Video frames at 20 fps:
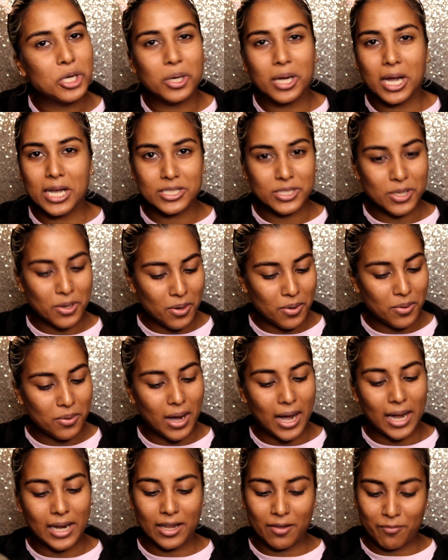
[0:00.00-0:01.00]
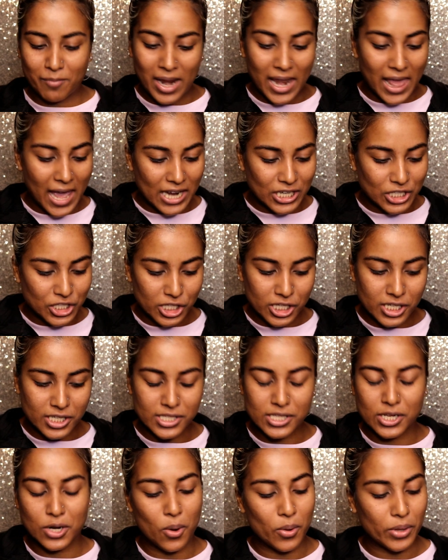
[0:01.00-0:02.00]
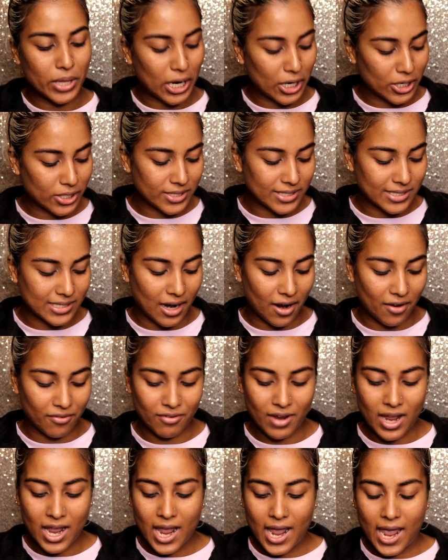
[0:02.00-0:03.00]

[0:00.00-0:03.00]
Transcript: You guys know I love my lashes and all that good stuff.